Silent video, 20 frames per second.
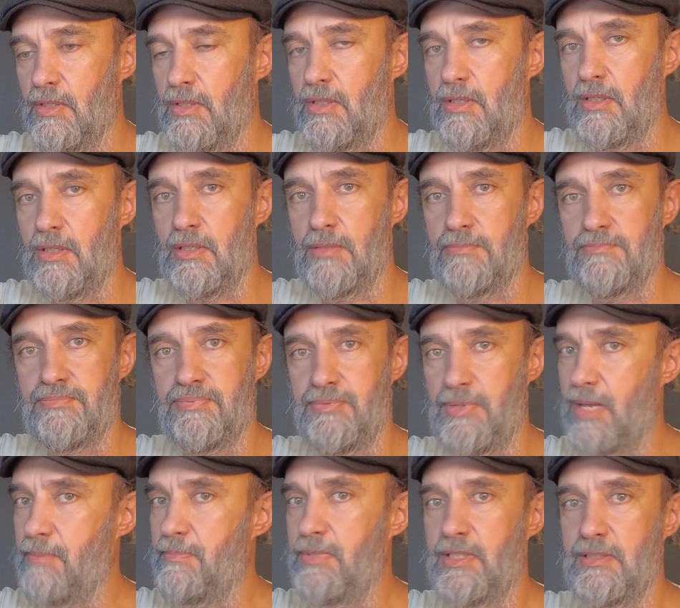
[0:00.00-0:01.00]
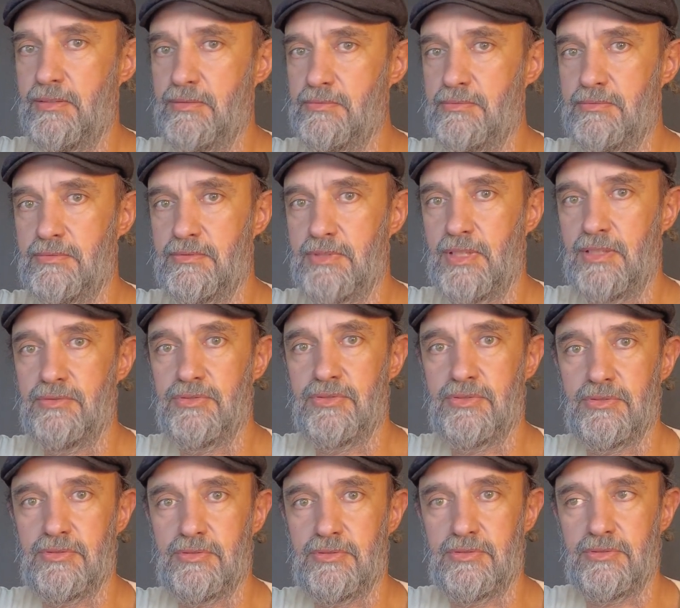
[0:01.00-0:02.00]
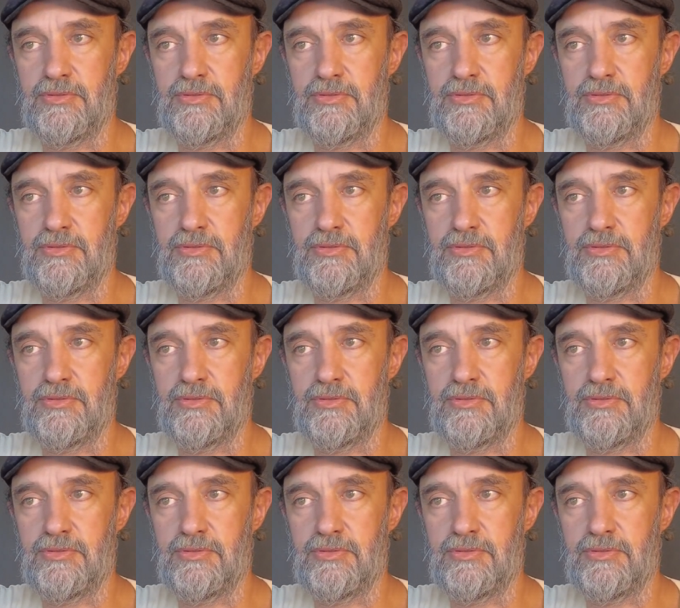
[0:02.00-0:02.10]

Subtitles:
I mean, there's